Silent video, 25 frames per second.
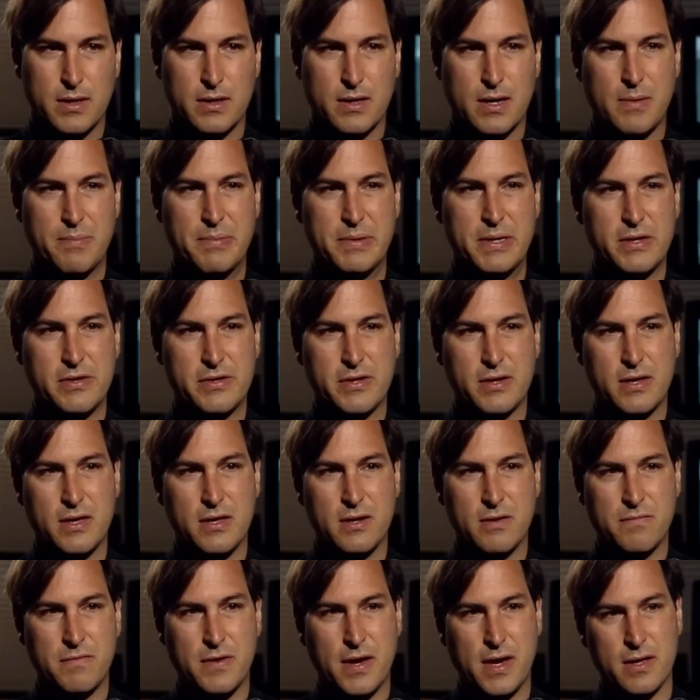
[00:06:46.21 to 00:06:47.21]
Companies that
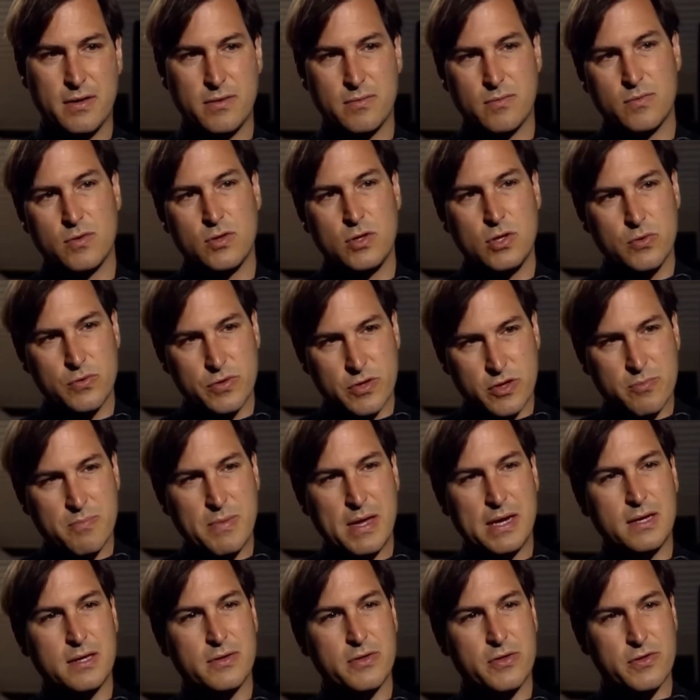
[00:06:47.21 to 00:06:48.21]
innovate use as
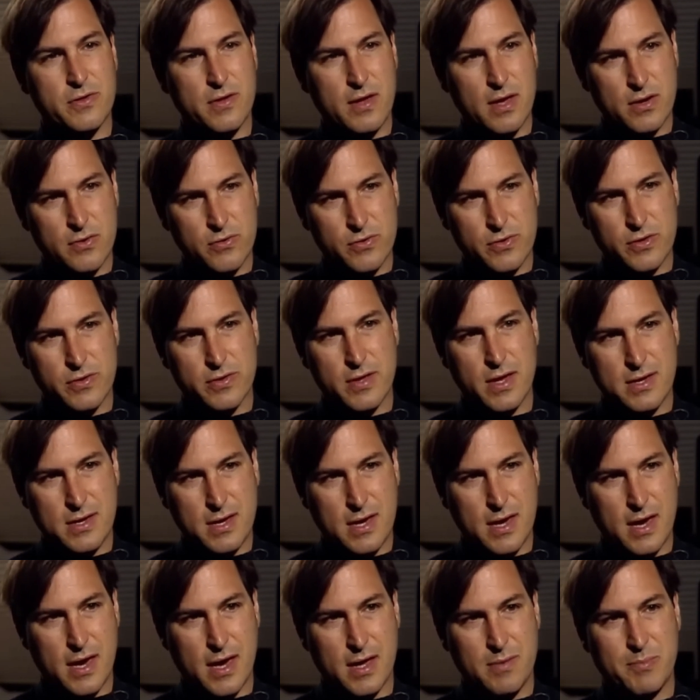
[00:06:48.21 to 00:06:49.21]
many of the standards as they
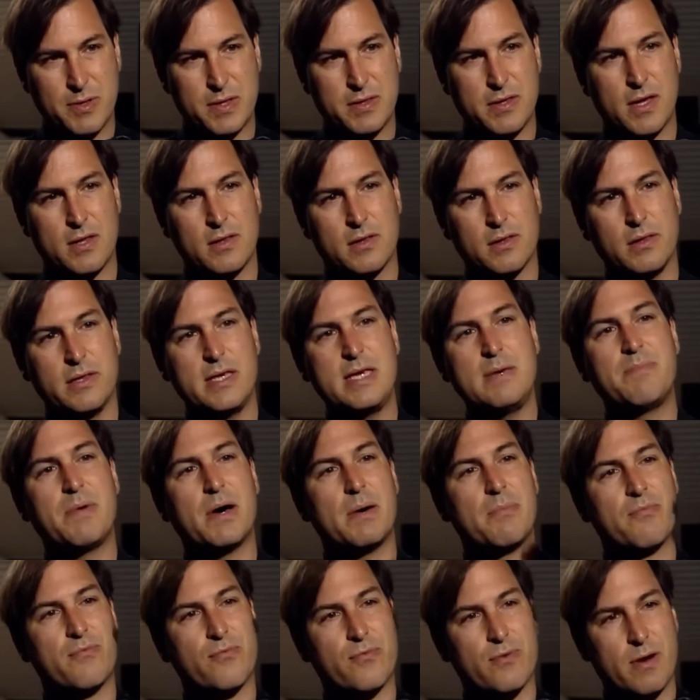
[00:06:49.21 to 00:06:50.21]
can, but then leap
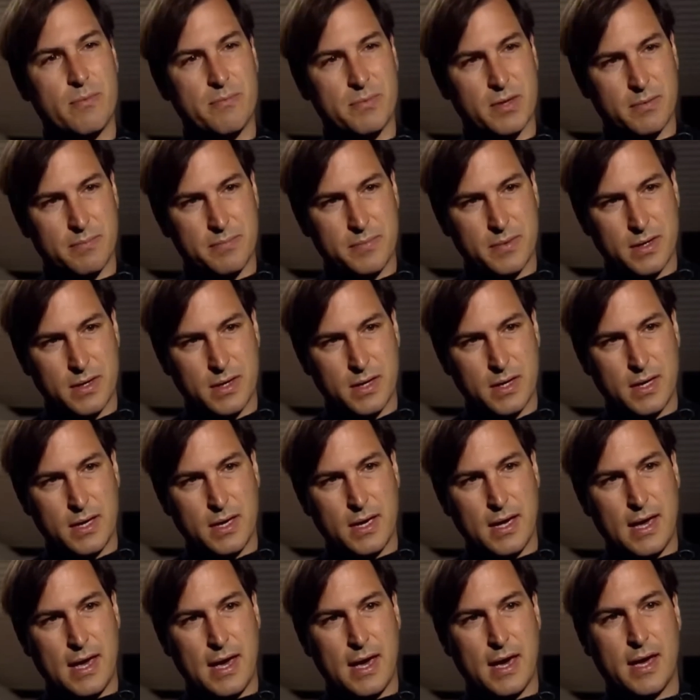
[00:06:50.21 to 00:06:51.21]
up from them
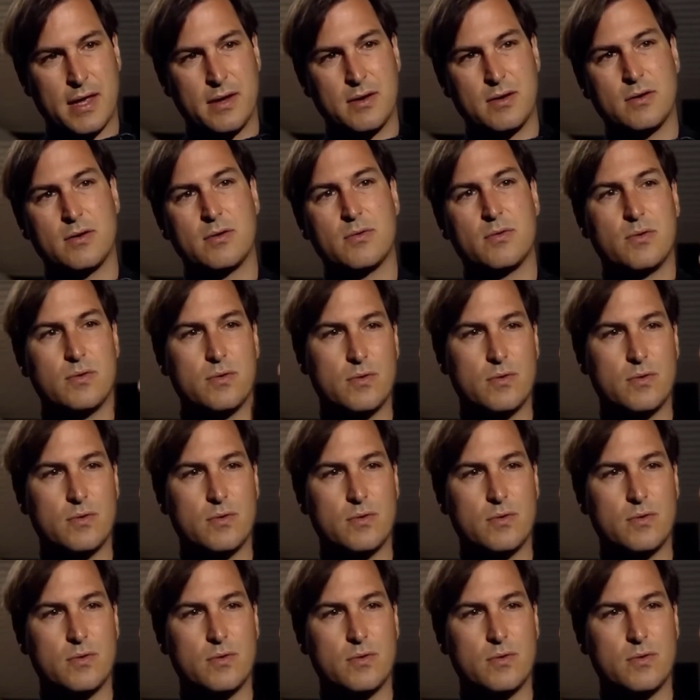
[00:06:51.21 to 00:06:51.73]
and